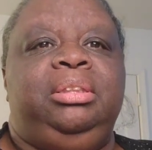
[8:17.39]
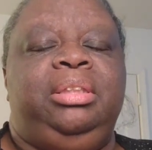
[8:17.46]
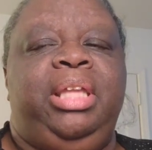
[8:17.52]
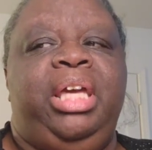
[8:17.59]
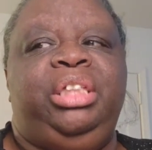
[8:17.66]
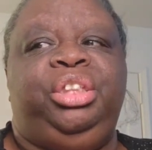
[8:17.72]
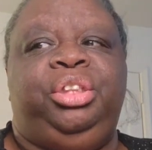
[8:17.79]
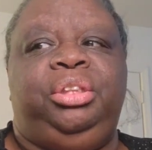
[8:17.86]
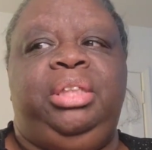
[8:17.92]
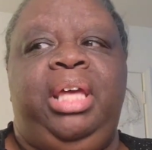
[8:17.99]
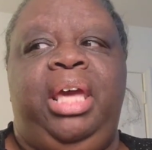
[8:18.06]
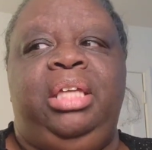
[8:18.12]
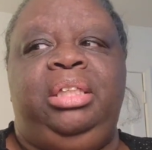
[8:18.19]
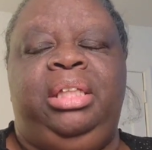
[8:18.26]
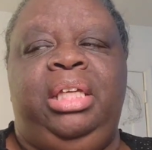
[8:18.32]
that
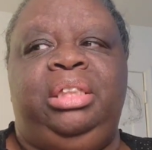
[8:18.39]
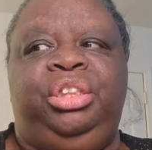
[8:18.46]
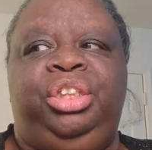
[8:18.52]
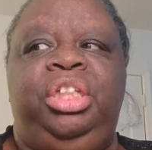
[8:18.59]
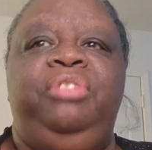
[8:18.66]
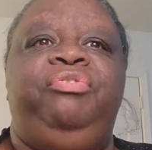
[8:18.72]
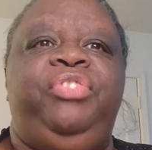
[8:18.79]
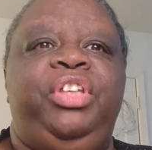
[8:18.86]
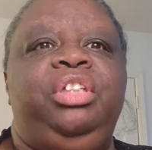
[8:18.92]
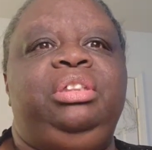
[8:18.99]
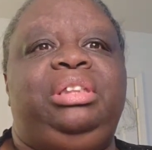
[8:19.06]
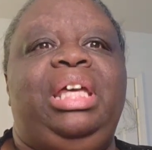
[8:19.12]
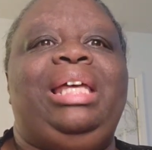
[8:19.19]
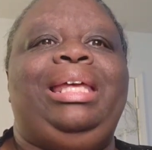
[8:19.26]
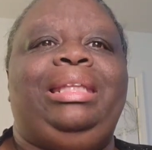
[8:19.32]
she feels
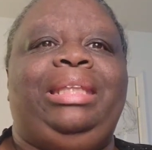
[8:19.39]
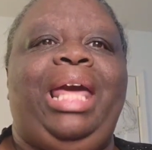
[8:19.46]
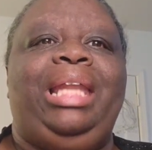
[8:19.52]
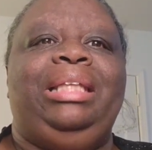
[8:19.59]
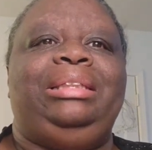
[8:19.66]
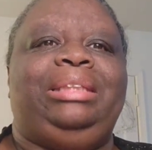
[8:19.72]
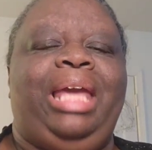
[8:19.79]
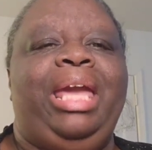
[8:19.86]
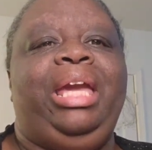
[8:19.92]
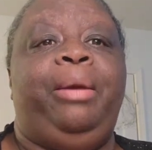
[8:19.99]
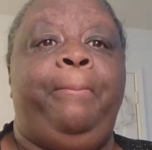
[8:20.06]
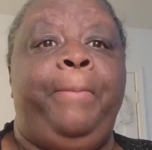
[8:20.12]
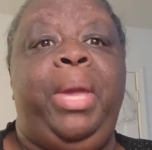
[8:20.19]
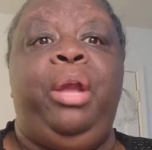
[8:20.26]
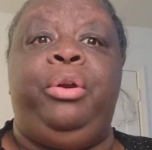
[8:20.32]
that is a
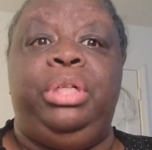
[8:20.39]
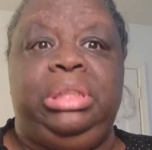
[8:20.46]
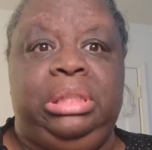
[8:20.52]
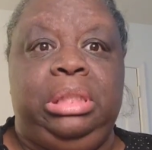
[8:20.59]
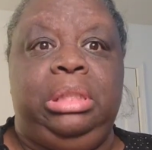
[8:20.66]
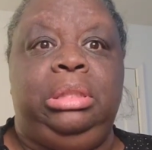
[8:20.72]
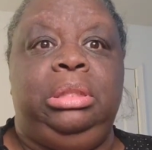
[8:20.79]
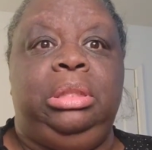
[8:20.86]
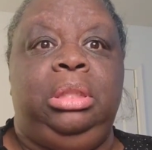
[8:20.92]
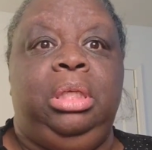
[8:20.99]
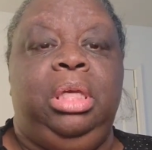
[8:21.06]
comparison